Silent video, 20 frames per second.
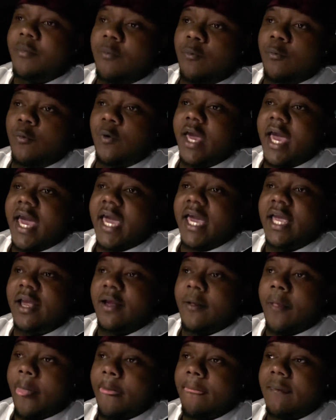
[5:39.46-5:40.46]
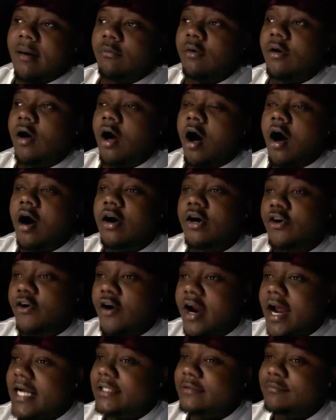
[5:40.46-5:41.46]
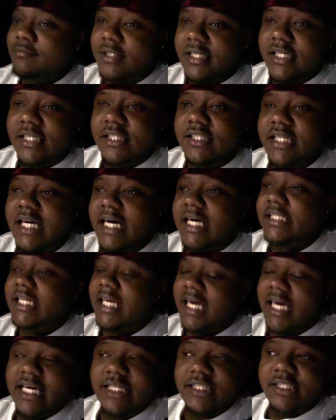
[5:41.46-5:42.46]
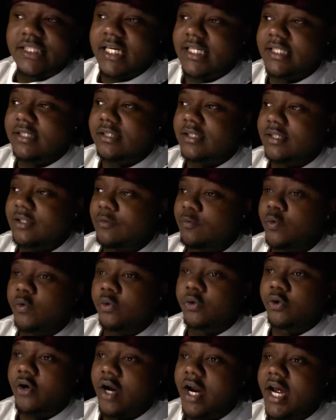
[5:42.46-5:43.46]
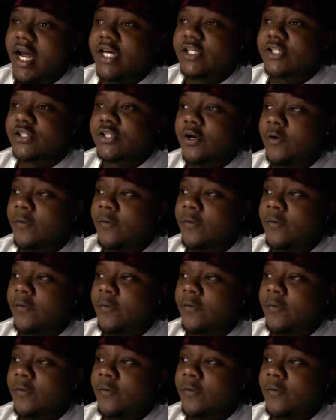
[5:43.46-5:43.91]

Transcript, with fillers: we ate and we all crashed. Me, Jace, and Jason, we crashed. So,